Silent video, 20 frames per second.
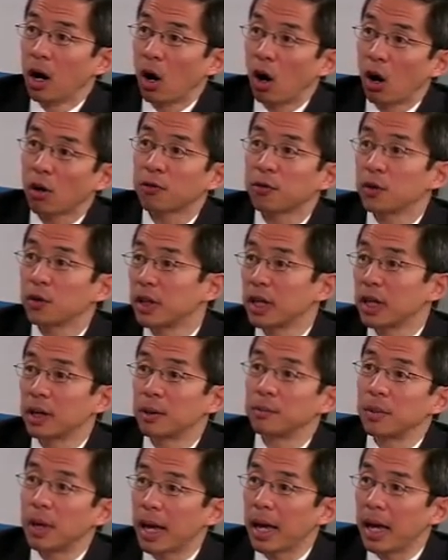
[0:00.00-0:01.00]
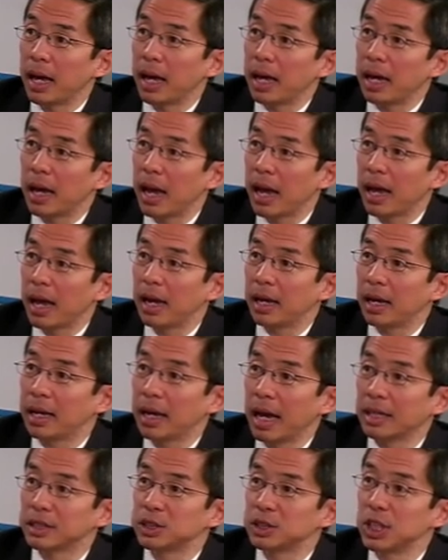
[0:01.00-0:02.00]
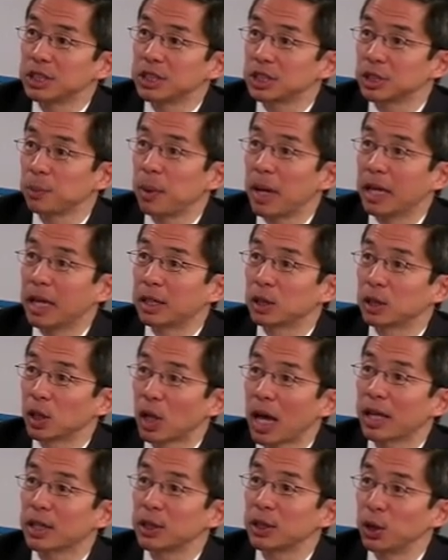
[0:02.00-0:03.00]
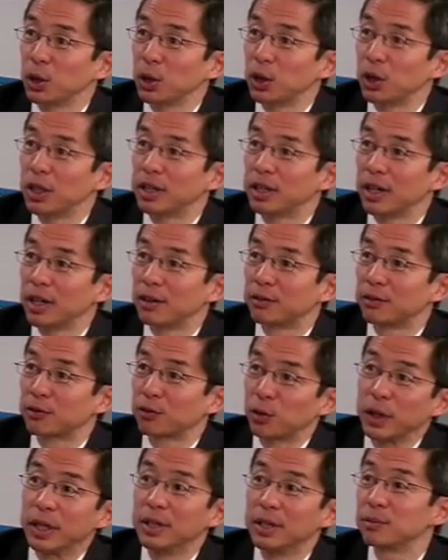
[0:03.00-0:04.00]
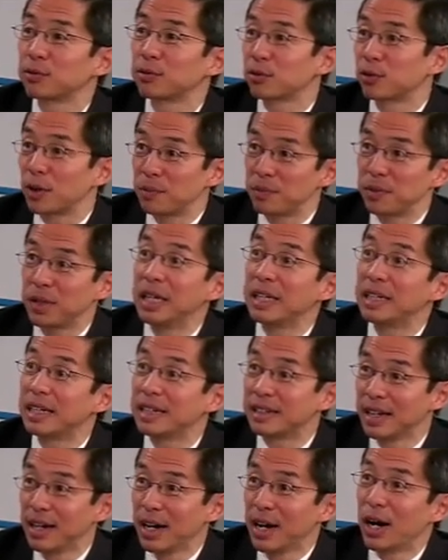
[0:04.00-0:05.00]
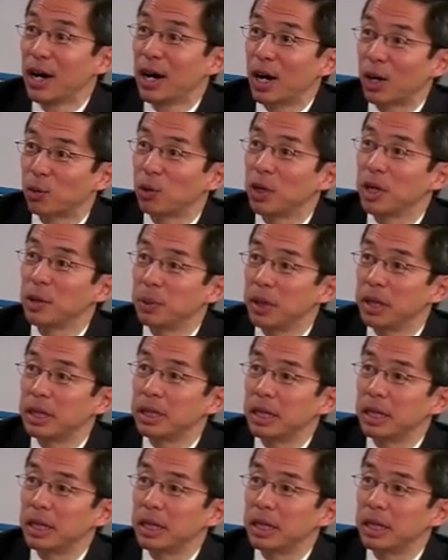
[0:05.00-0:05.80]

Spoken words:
offer them a anticipated likelihood of freedom from needing a repeat